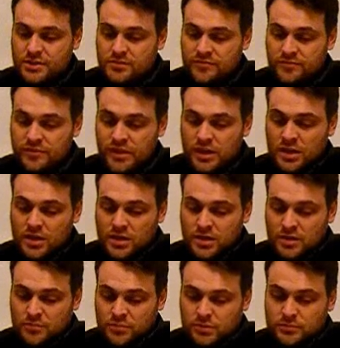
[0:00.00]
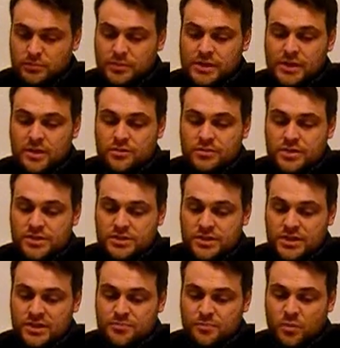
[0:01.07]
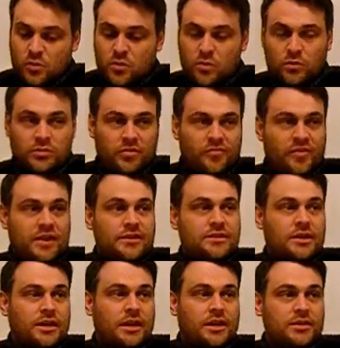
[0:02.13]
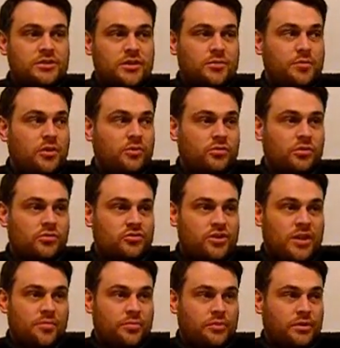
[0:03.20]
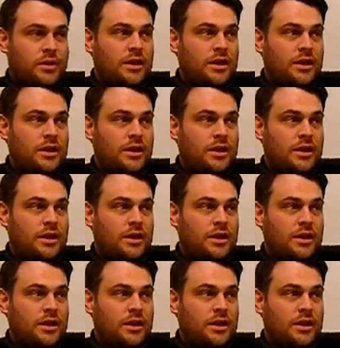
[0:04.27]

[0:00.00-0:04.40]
you've probably noticed, is Paul defending his apostleship.